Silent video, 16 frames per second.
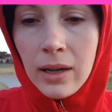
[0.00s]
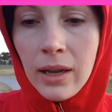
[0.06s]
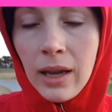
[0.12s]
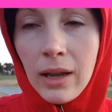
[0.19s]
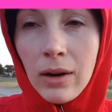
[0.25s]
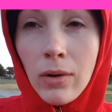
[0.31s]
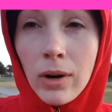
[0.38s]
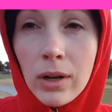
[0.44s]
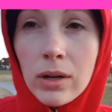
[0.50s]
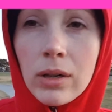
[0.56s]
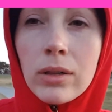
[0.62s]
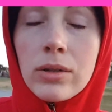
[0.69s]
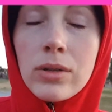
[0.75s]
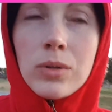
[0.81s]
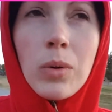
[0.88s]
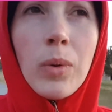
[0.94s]
in order to
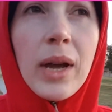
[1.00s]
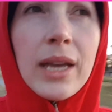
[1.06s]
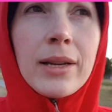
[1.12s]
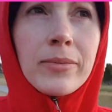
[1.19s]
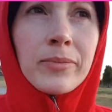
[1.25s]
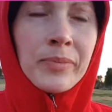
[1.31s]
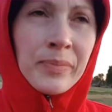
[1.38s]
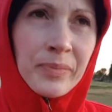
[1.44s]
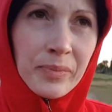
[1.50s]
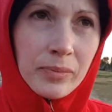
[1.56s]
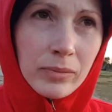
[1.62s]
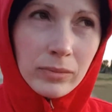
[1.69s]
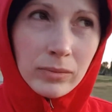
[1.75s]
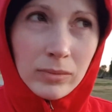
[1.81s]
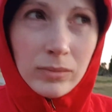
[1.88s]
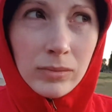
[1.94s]
lose the weight,
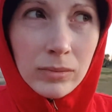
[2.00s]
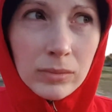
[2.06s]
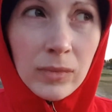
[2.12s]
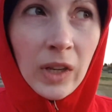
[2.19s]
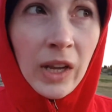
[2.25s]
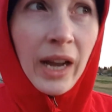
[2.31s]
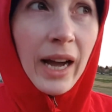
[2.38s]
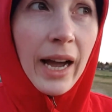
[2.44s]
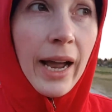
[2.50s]
I